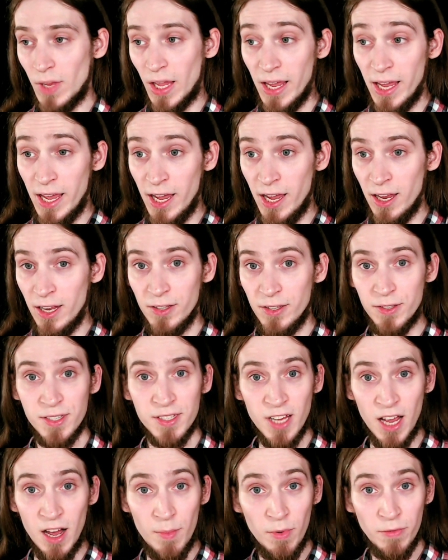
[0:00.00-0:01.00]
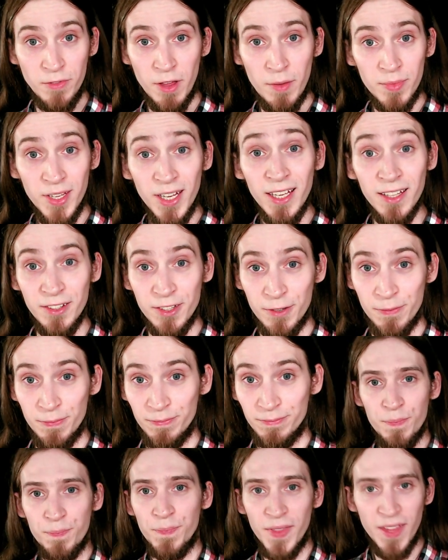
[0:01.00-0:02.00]
And some of them did.
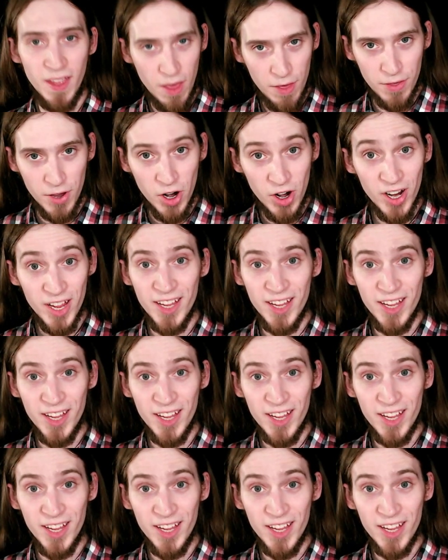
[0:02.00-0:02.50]
There